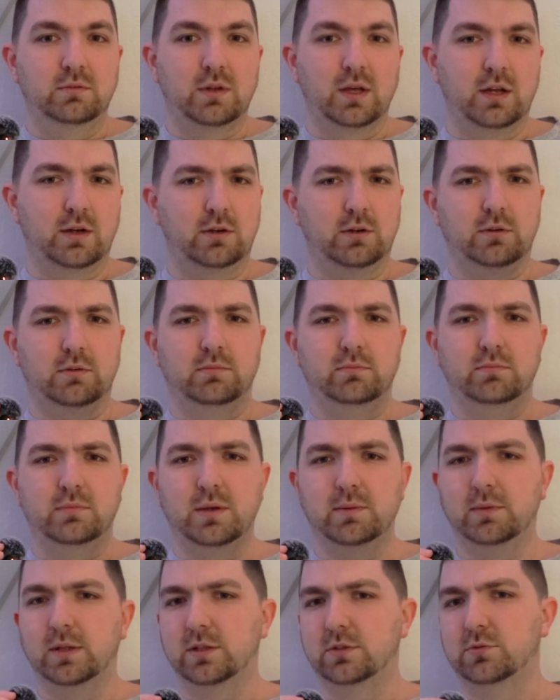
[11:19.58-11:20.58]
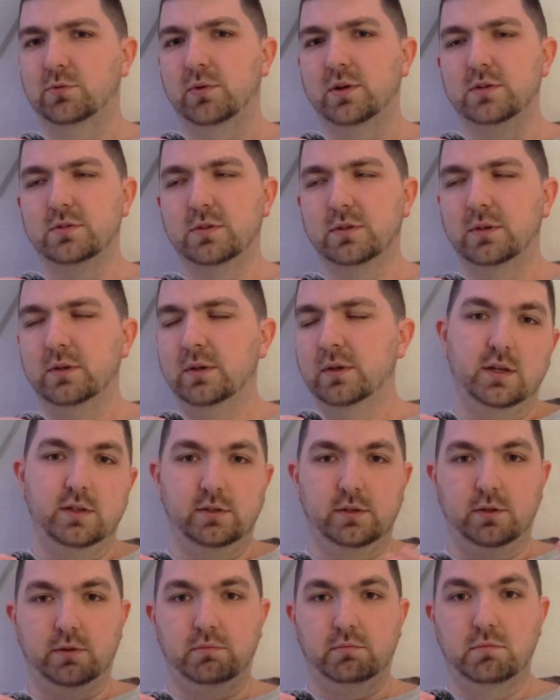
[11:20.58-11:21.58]
I don't know, maybe that's crazy. And
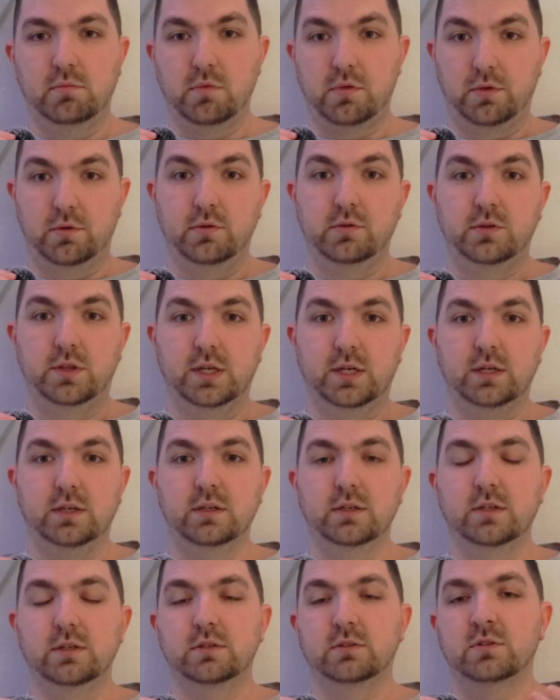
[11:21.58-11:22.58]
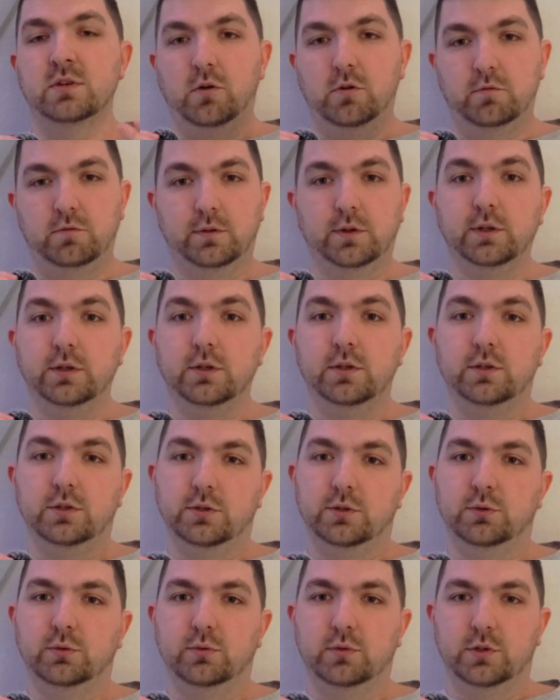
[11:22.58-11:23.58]
the third thing is hopefully
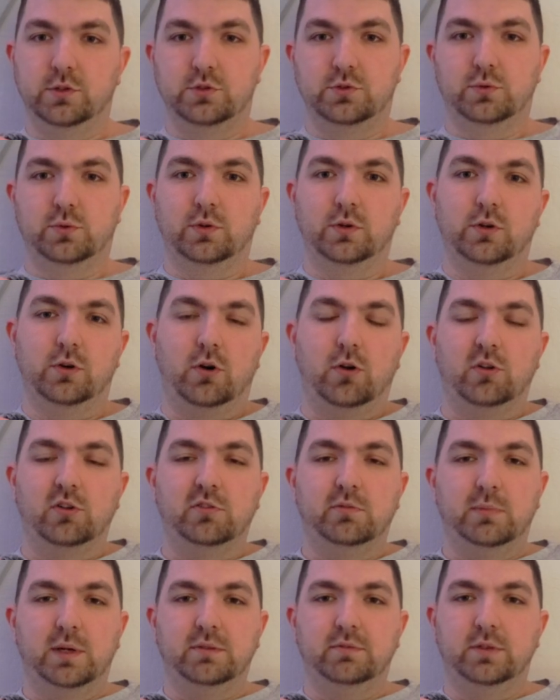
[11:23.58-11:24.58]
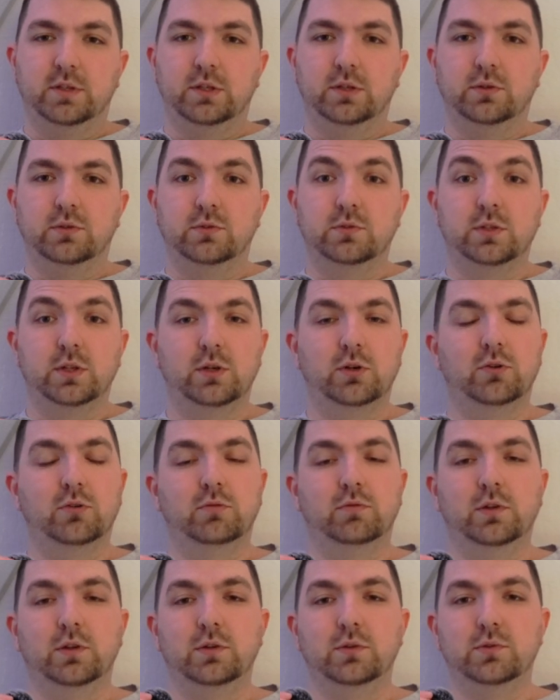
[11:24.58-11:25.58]
you enjoy all of my videos and
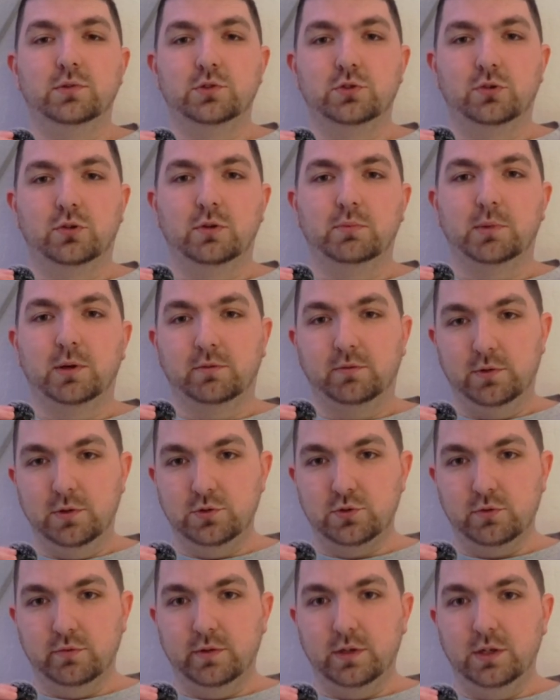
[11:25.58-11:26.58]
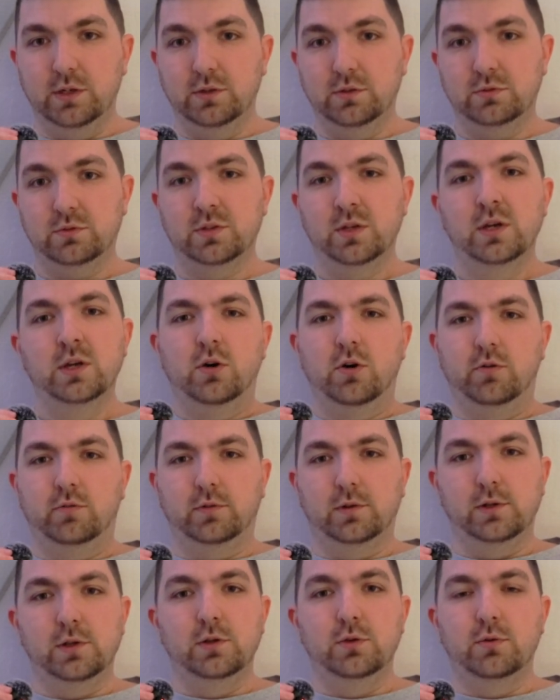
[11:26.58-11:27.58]
hopefully you enjoy my future videos.
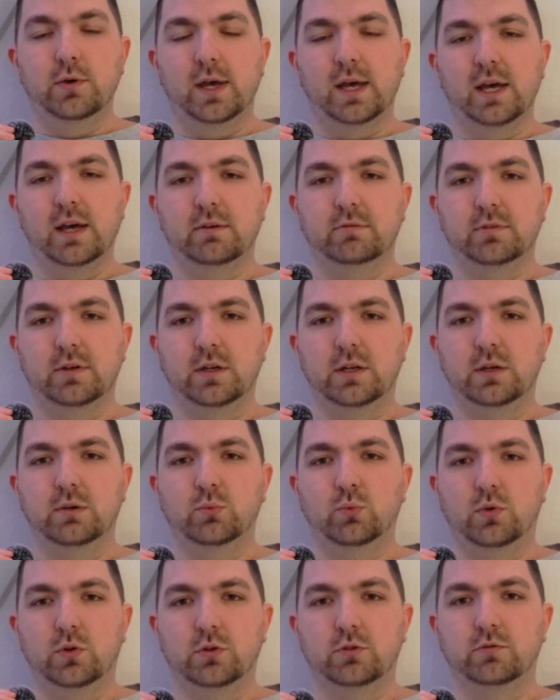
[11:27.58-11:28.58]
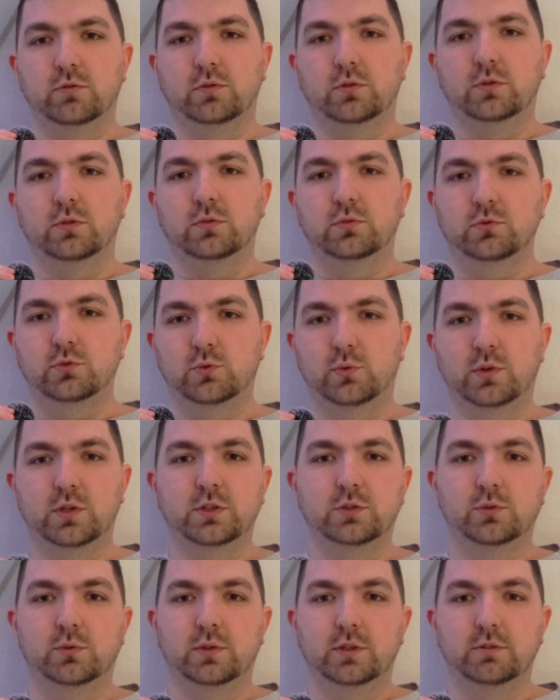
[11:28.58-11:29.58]
Hopefully you have a wonderful
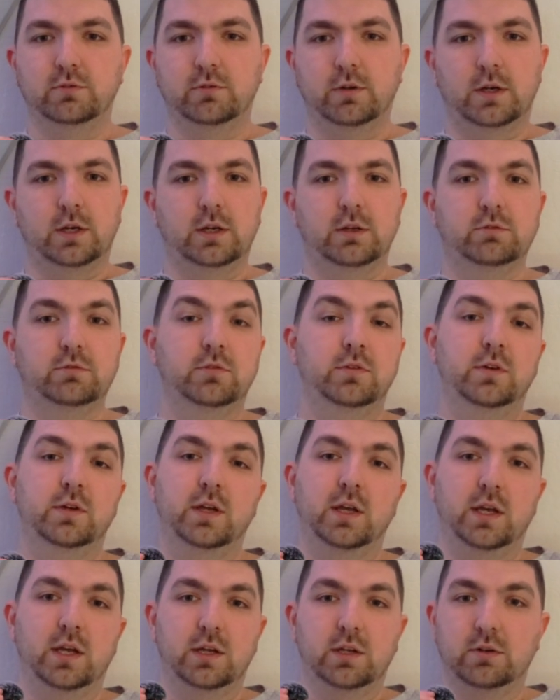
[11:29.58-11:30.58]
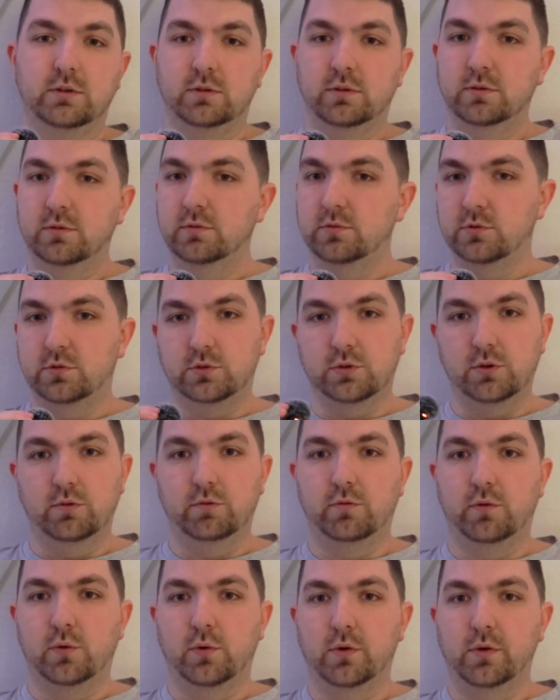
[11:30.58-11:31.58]
2025 and so
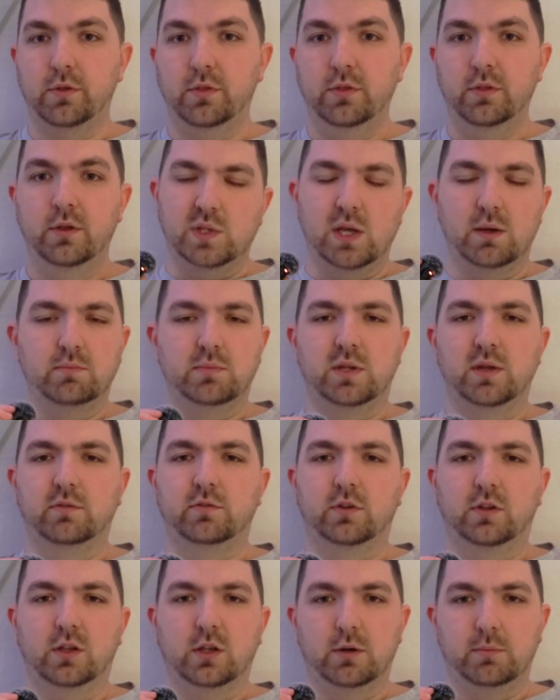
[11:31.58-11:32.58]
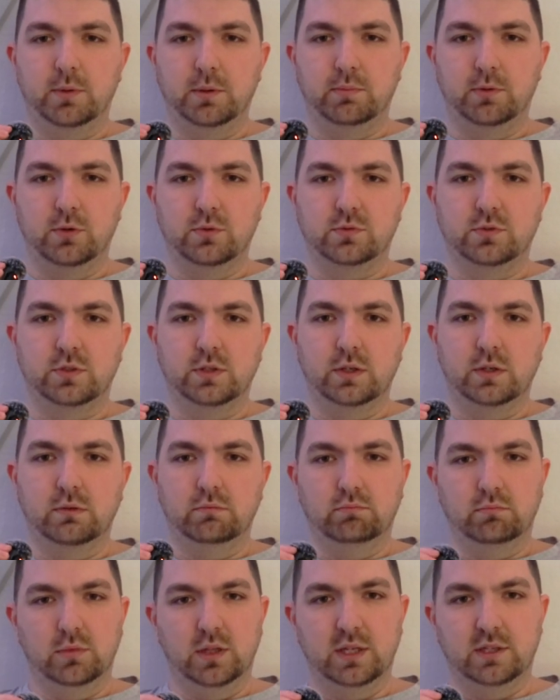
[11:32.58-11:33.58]
forth. I'm definitely going to be
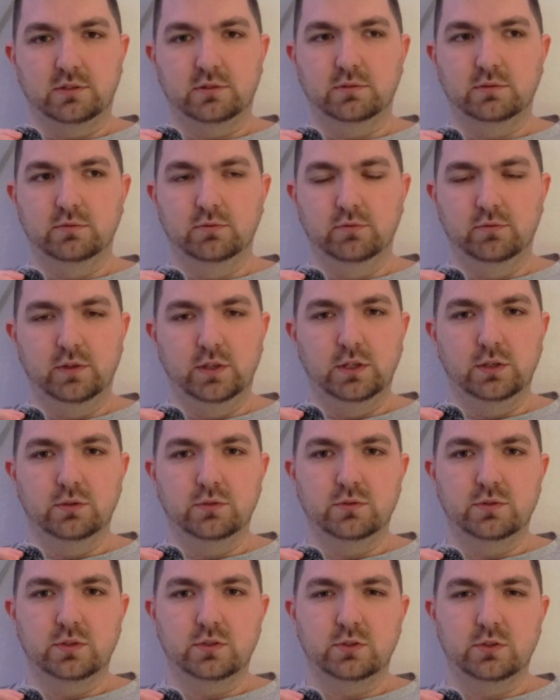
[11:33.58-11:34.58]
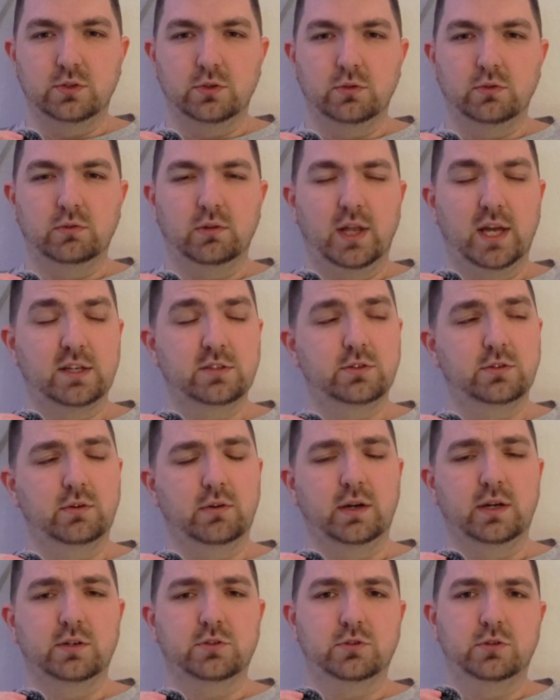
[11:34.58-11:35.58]
posting less videos this year. Last year
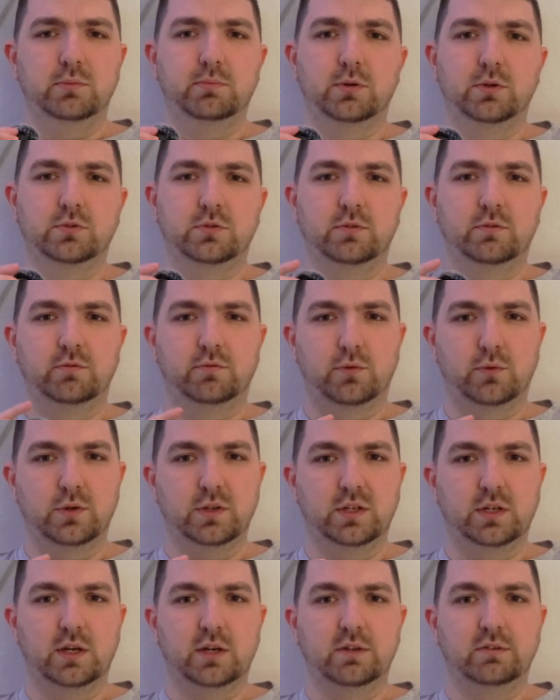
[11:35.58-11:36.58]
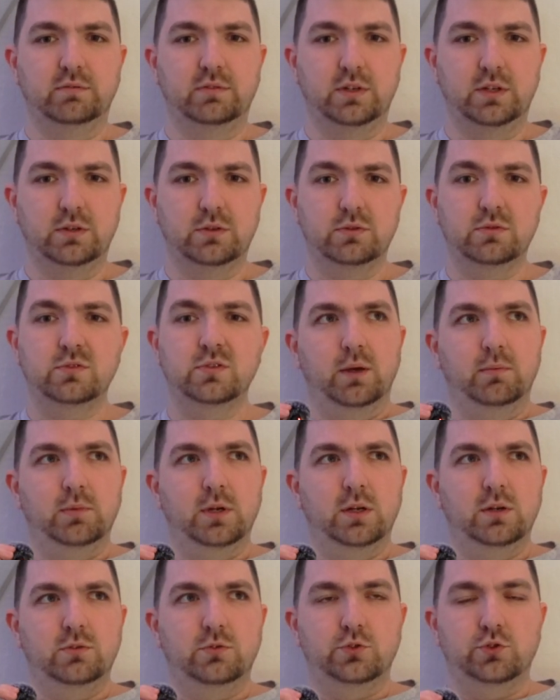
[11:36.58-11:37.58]
I actually posted 49 videos. I'm
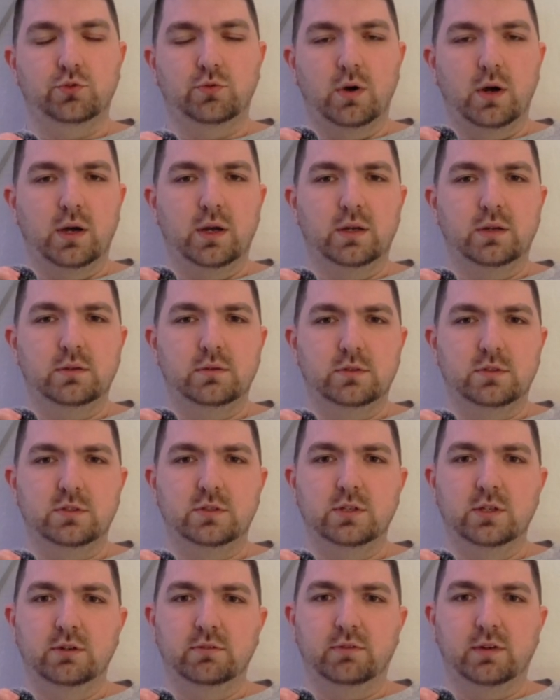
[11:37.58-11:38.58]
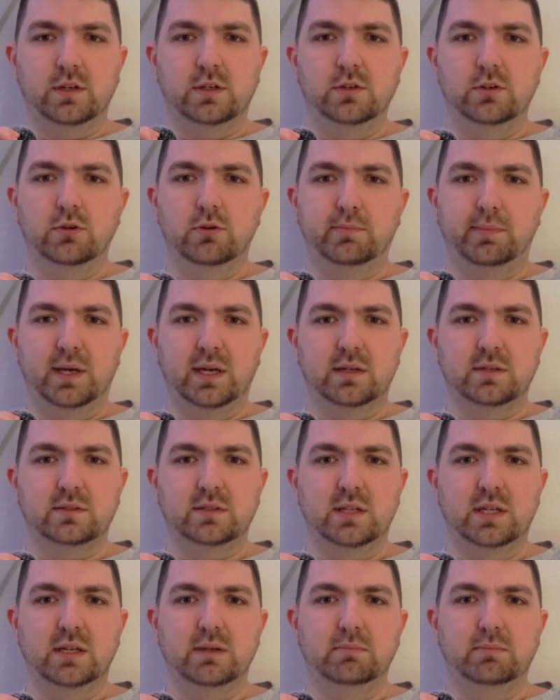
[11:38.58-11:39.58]
going to try to see if I can go past
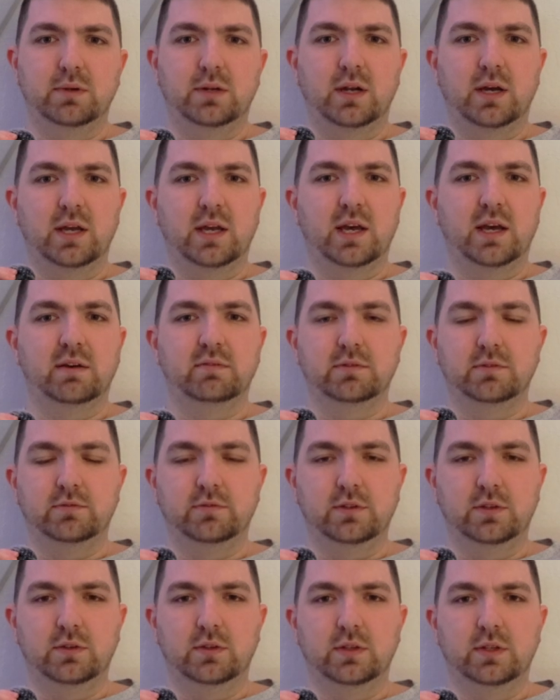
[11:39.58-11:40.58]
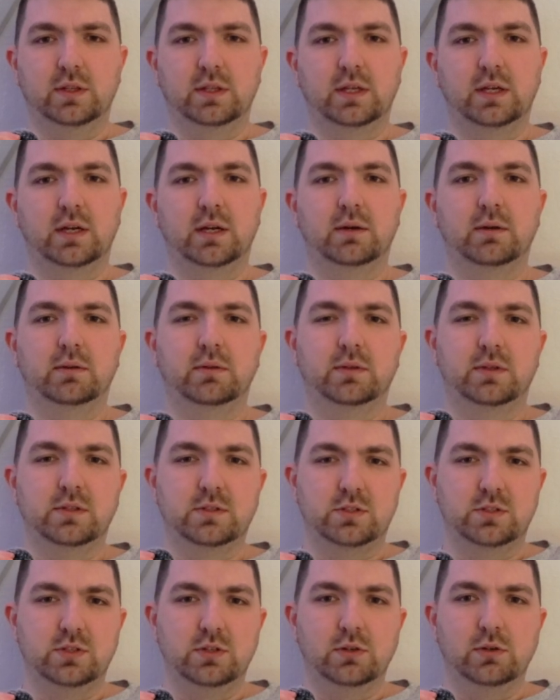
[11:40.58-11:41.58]
that, but I have a feeling that
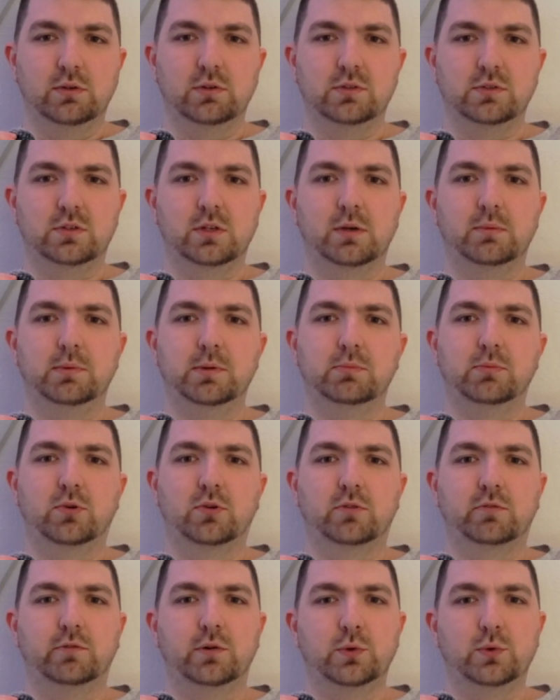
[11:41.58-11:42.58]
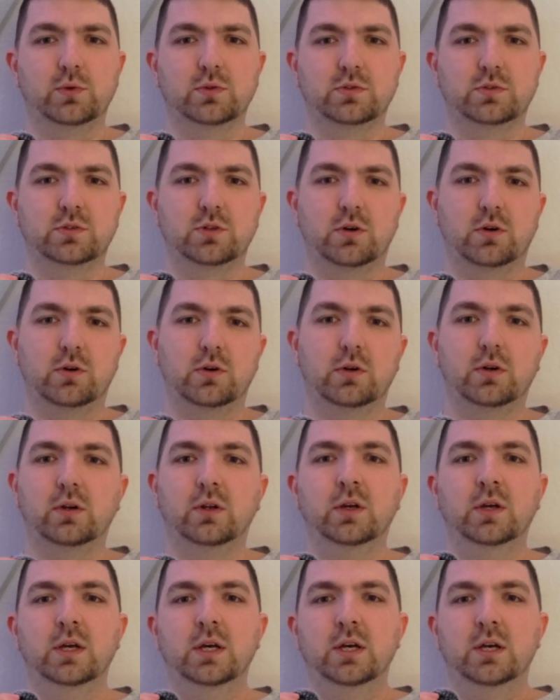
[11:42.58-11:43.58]
this year is going to be more focused on
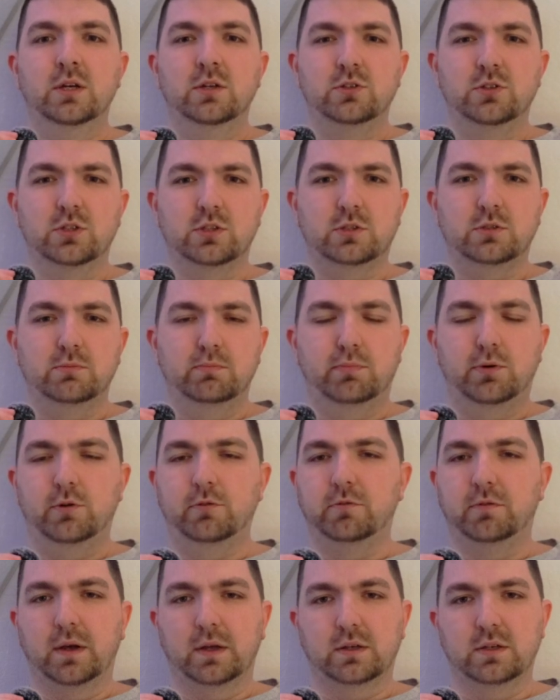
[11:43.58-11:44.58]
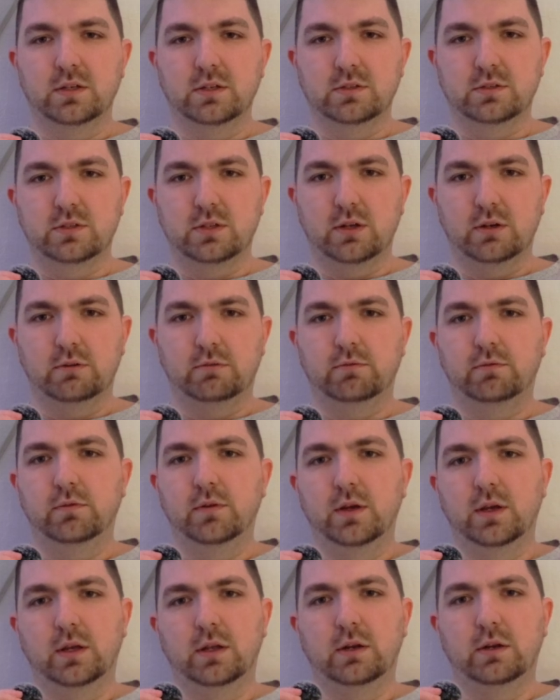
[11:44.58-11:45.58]
just perfecting stuff
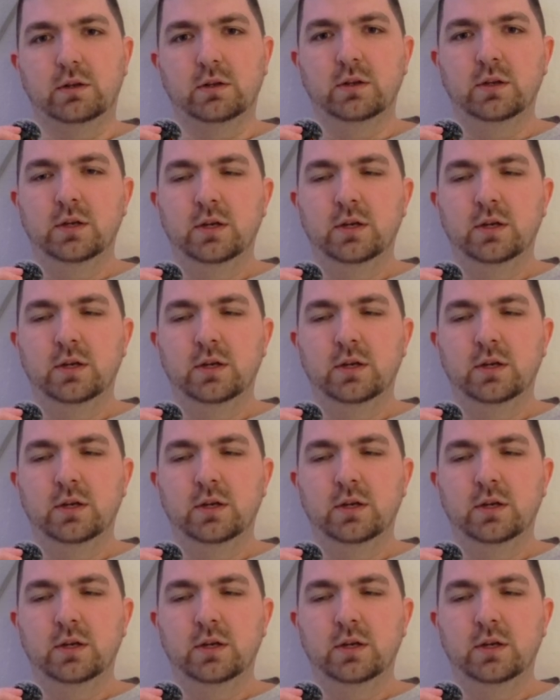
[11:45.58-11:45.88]
and